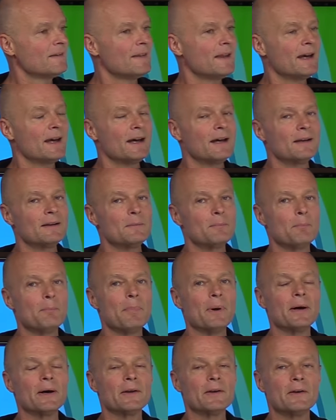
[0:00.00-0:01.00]
that
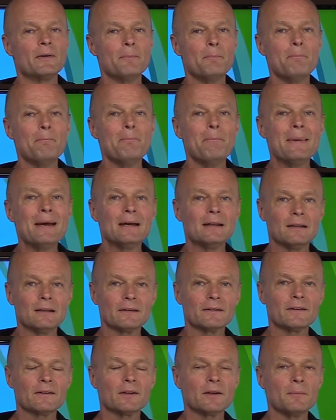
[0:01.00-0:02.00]
butter
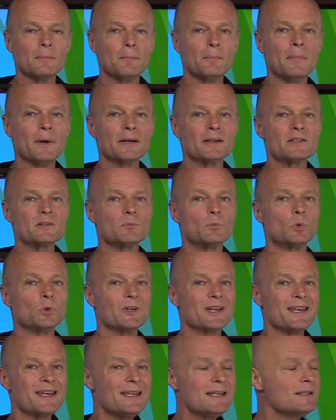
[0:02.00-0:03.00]
melt much
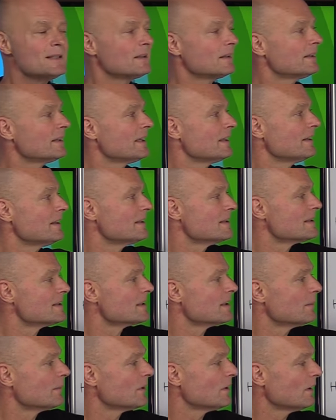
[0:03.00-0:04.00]
more easily than
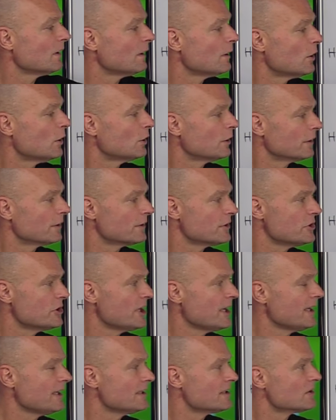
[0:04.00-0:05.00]
some of the longer
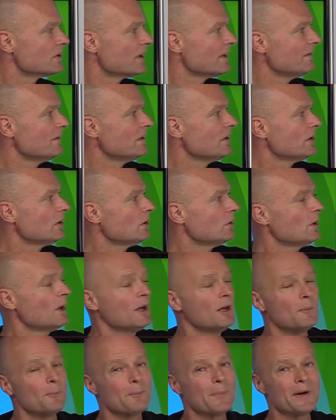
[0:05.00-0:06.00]
chains. So even though
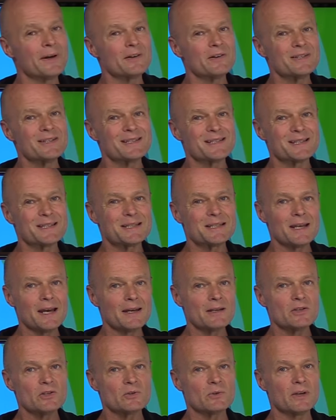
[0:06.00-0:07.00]
butter is a
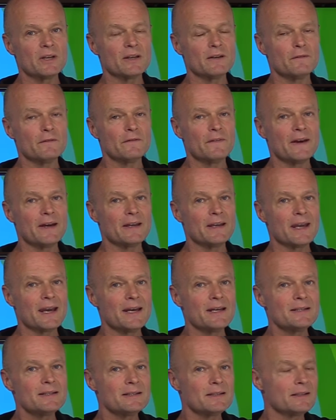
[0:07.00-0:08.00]
saturated fatty
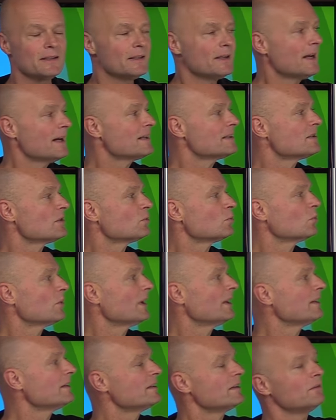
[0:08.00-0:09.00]
acid, it has a
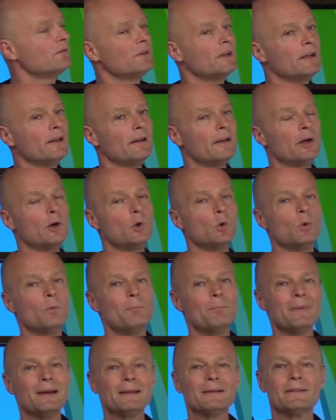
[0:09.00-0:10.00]
relatively low
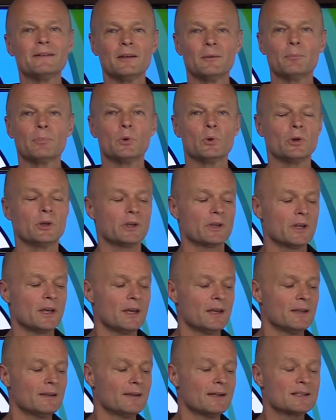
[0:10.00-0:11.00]
melting point.
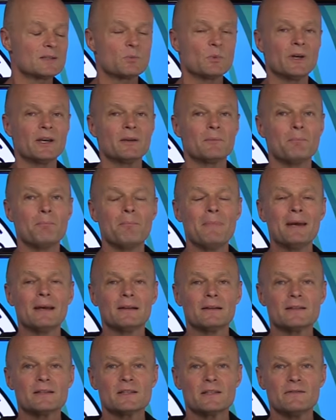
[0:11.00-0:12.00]
That's why it
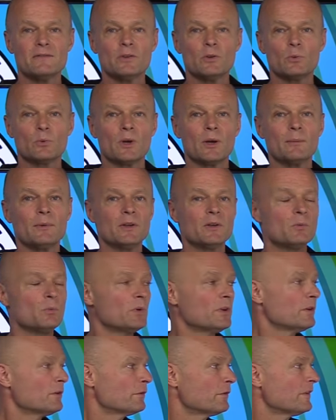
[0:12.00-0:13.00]
melts if you rub it
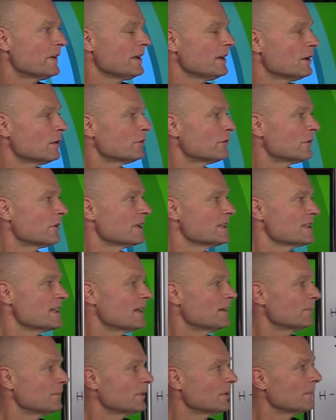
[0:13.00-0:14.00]
with your finger, for
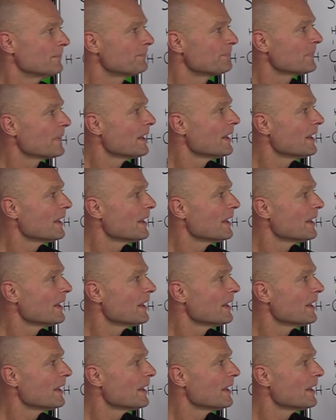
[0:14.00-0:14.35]
example.